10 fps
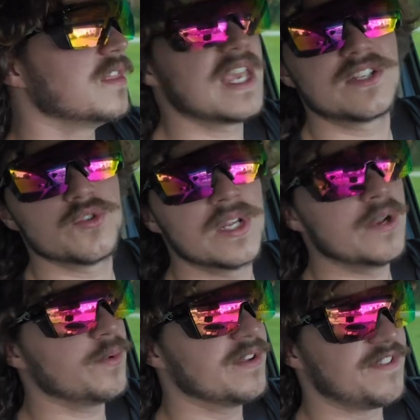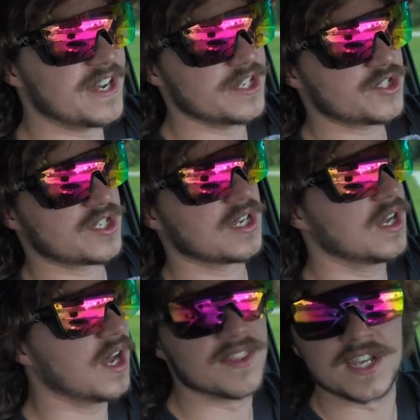They do need refinished.
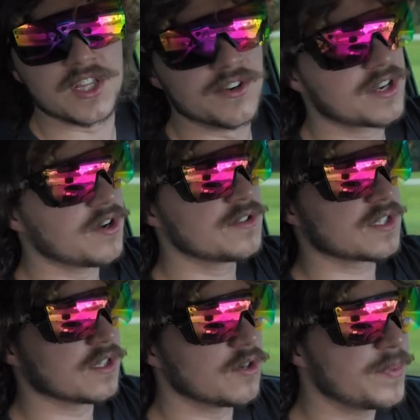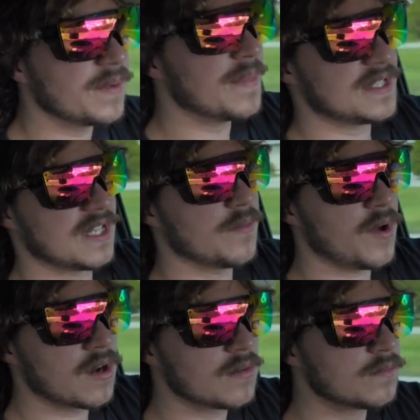The clear coat's a little bit messed up
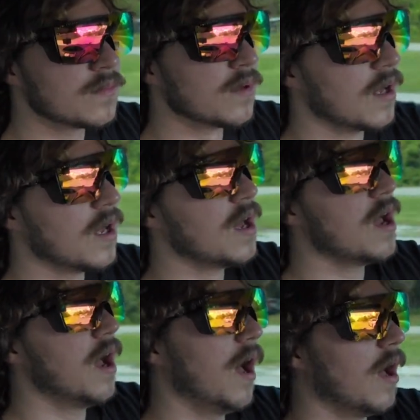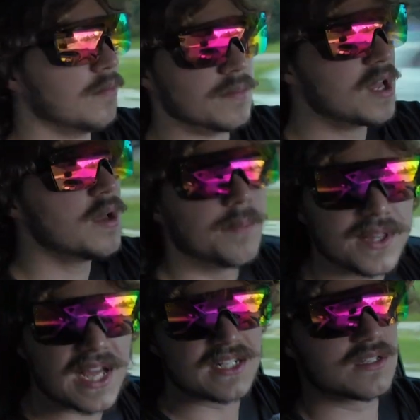on them,
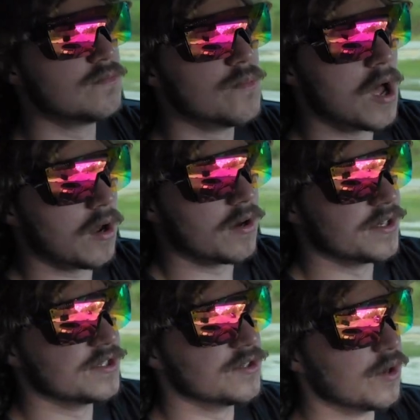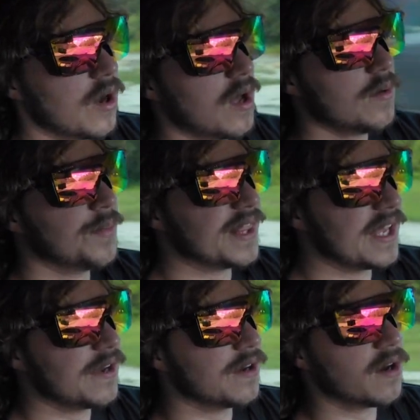but that's not hard to do. But
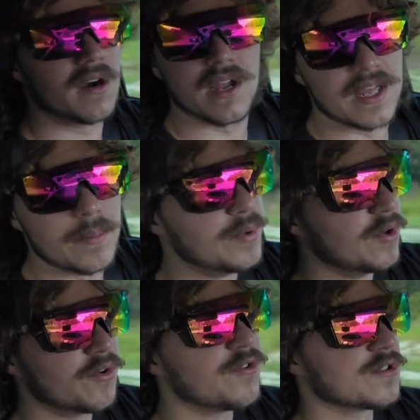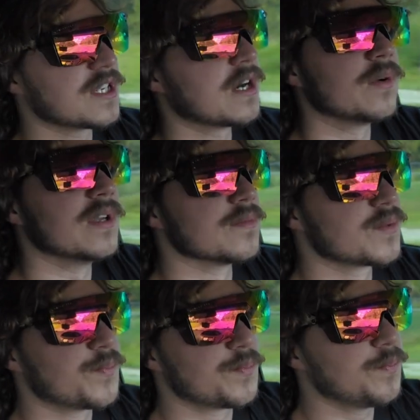they are a beautiful set of
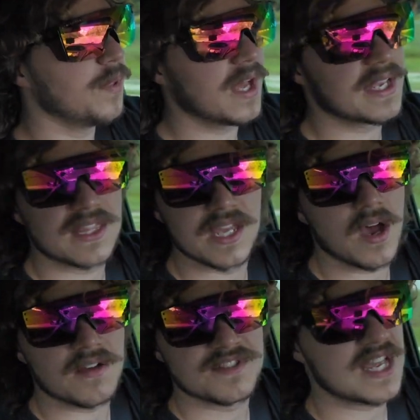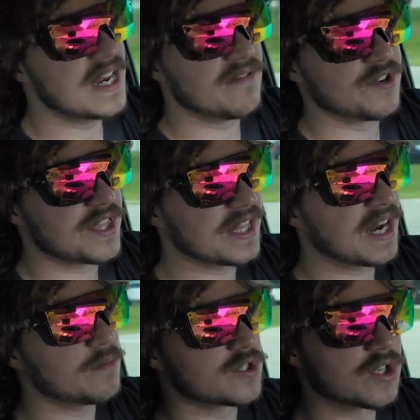rims, like the offset and everything that
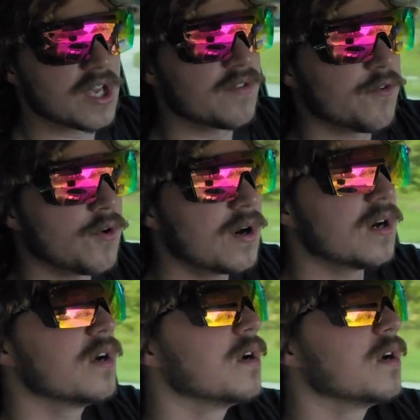I was looking for.